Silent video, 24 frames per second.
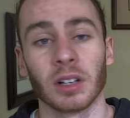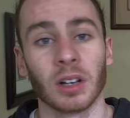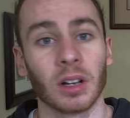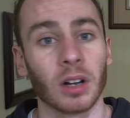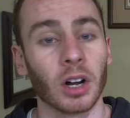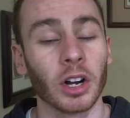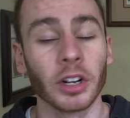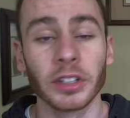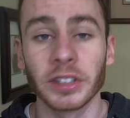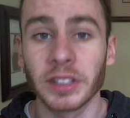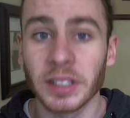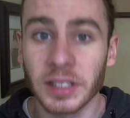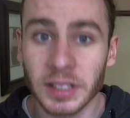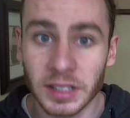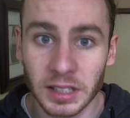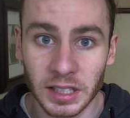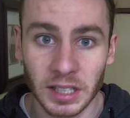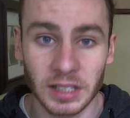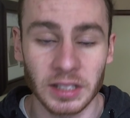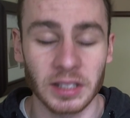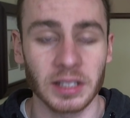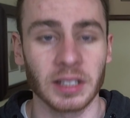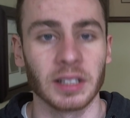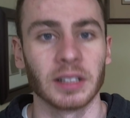heart
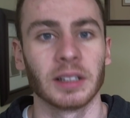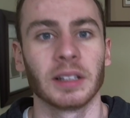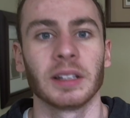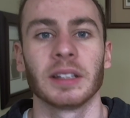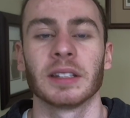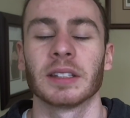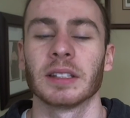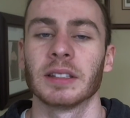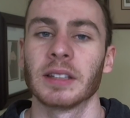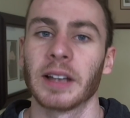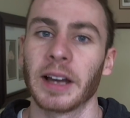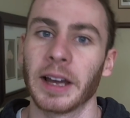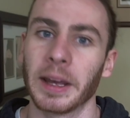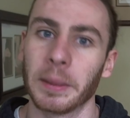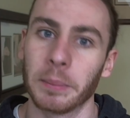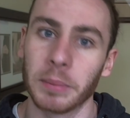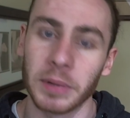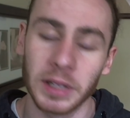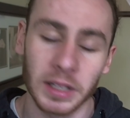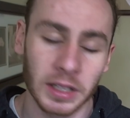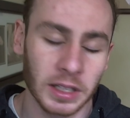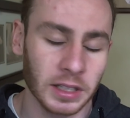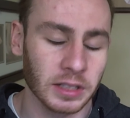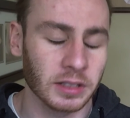disease. It's going to lead to
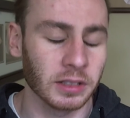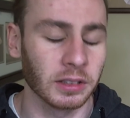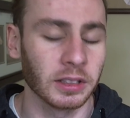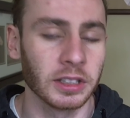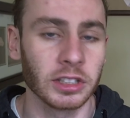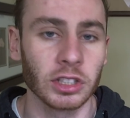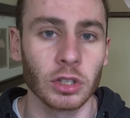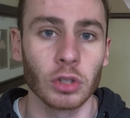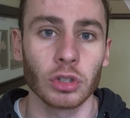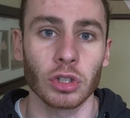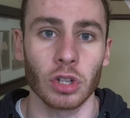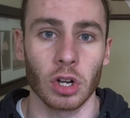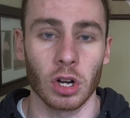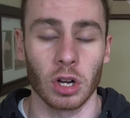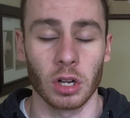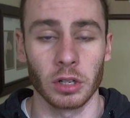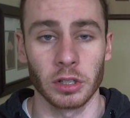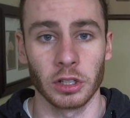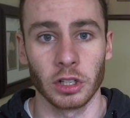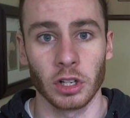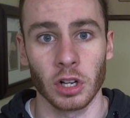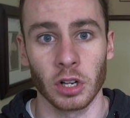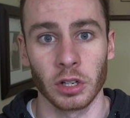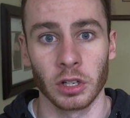diabetes. The list goes on
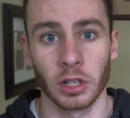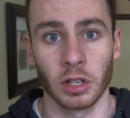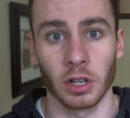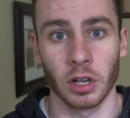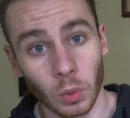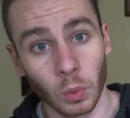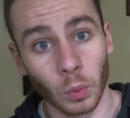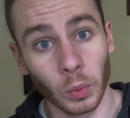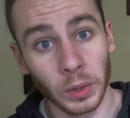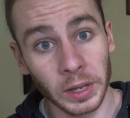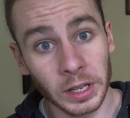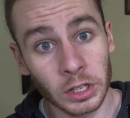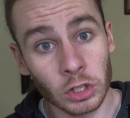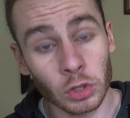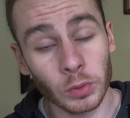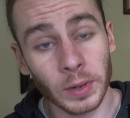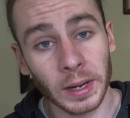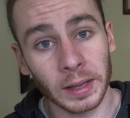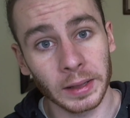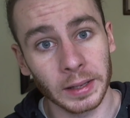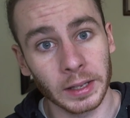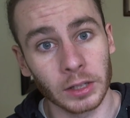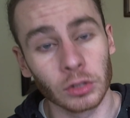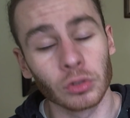and on and on. We
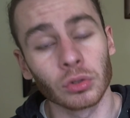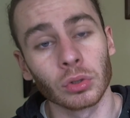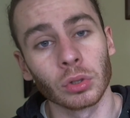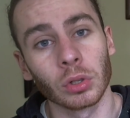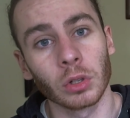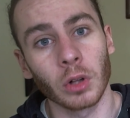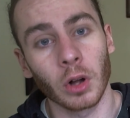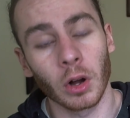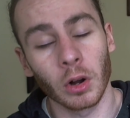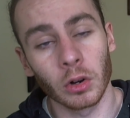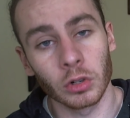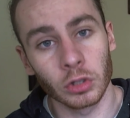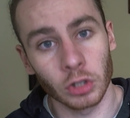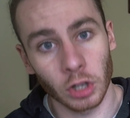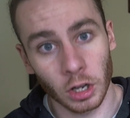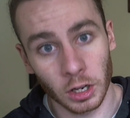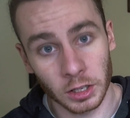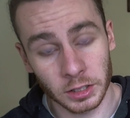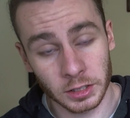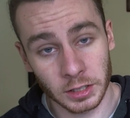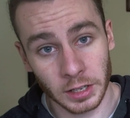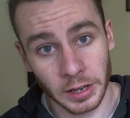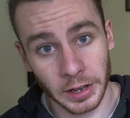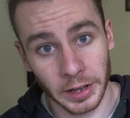directly control our
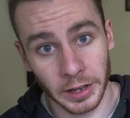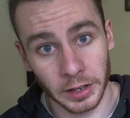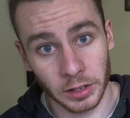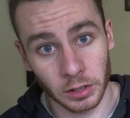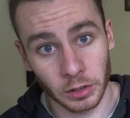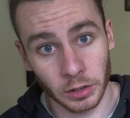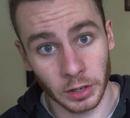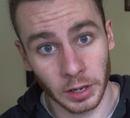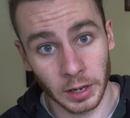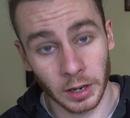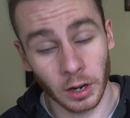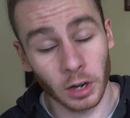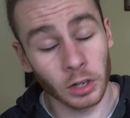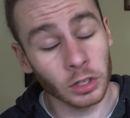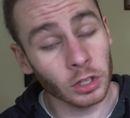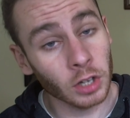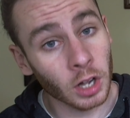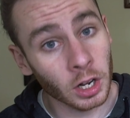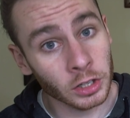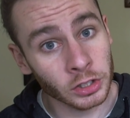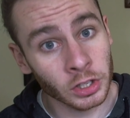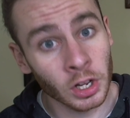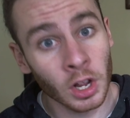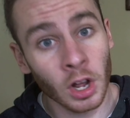dog's diet, okay? Our
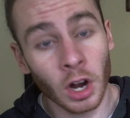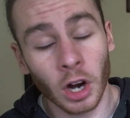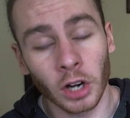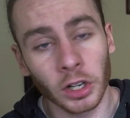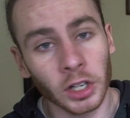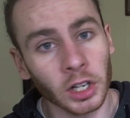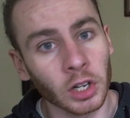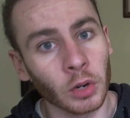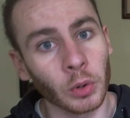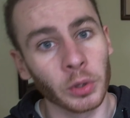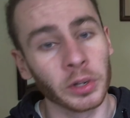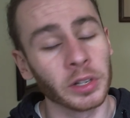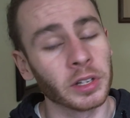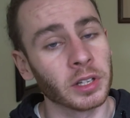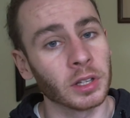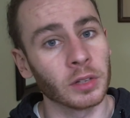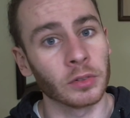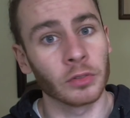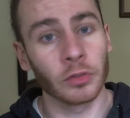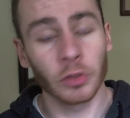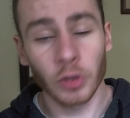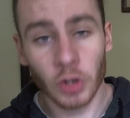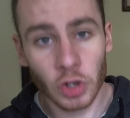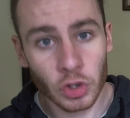dogs are not going into the
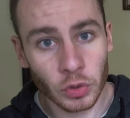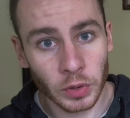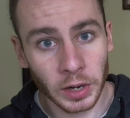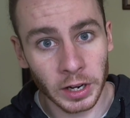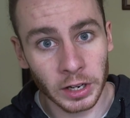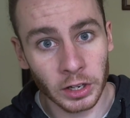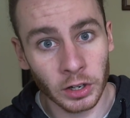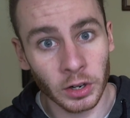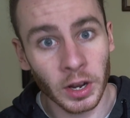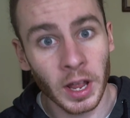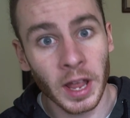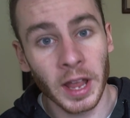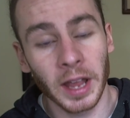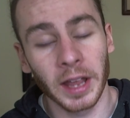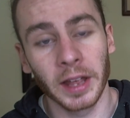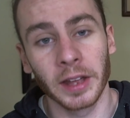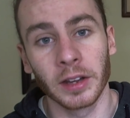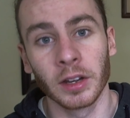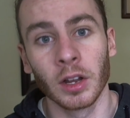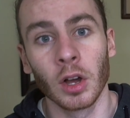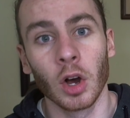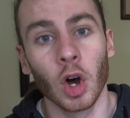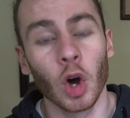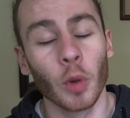refrigerator
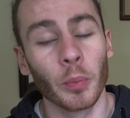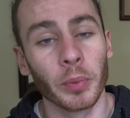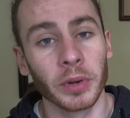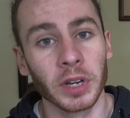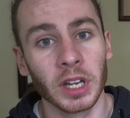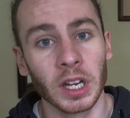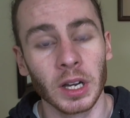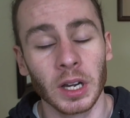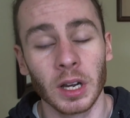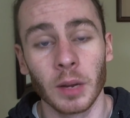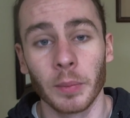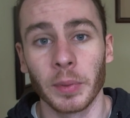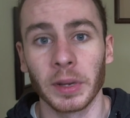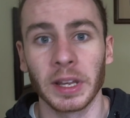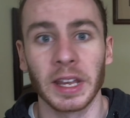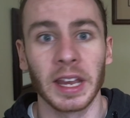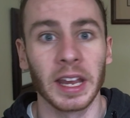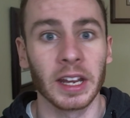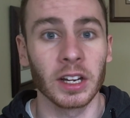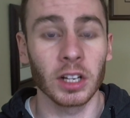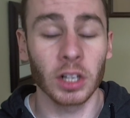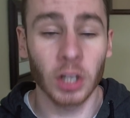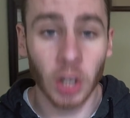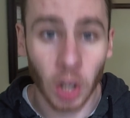and opening up a
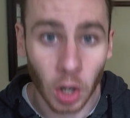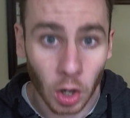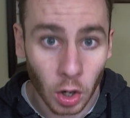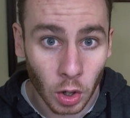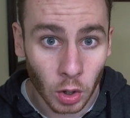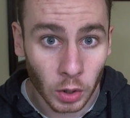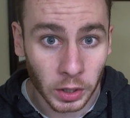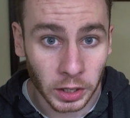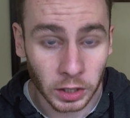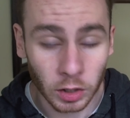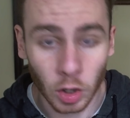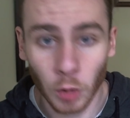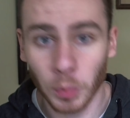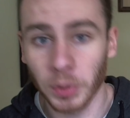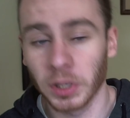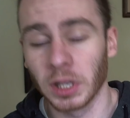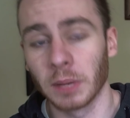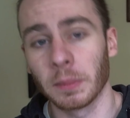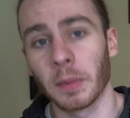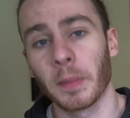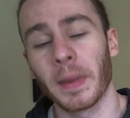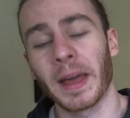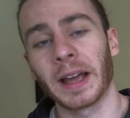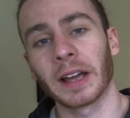can of Coke and opening
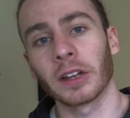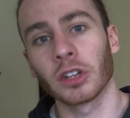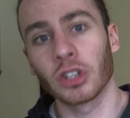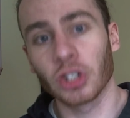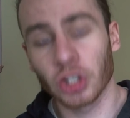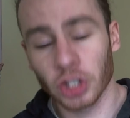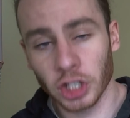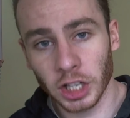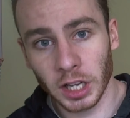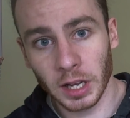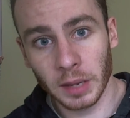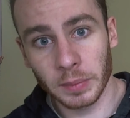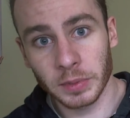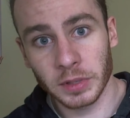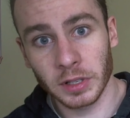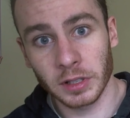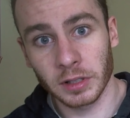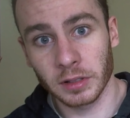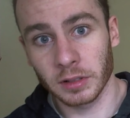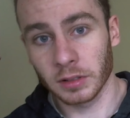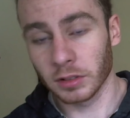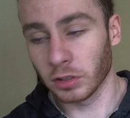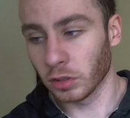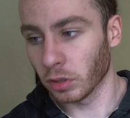up a bag of chips
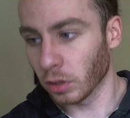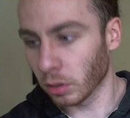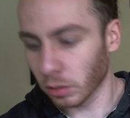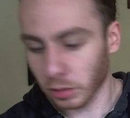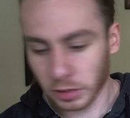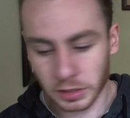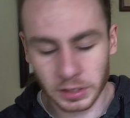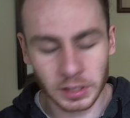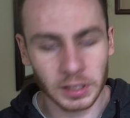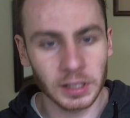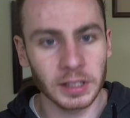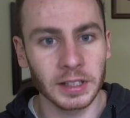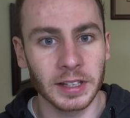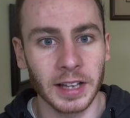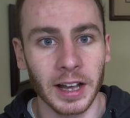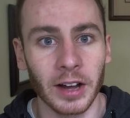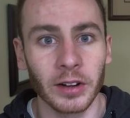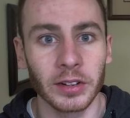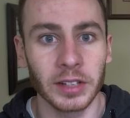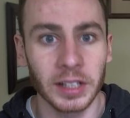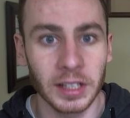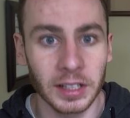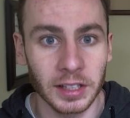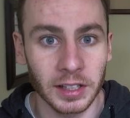and, sitting
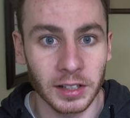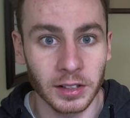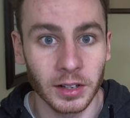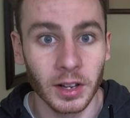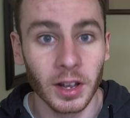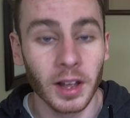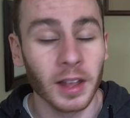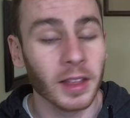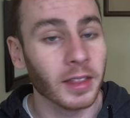down eating.